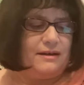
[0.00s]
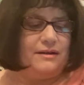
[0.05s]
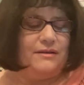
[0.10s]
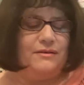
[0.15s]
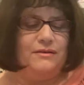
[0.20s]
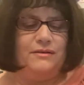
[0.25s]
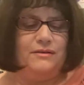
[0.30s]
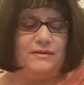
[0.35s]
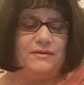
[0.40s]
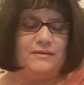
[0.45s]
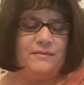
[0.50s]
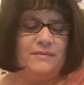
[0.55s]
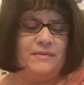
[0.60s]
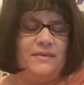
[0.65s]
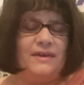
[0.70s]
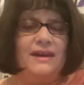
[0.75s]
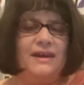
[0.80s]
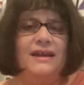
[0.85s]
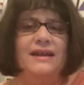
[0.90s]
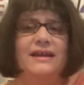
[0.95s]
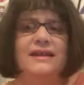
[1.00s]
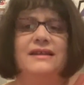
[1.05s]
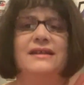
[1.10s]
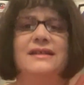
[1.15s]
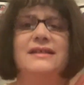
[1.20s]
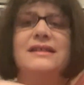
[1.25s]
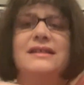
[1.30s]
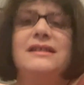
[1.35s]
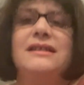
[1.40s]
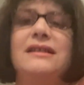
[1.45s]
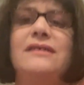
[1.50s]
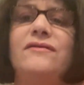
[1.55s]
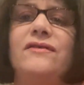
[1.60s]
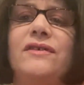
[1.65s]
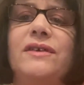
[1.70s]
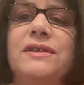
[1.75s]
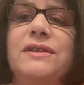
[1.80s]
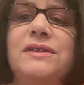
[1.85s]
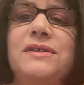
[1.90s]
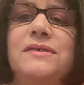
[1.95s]
Ooh, this is the
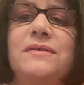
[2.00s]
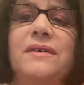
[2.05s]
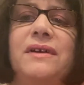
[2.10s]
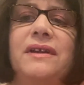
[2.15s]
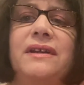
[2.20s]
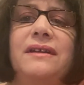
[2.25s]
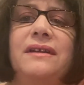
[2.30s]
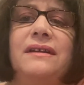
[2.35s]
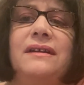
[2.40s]
first one.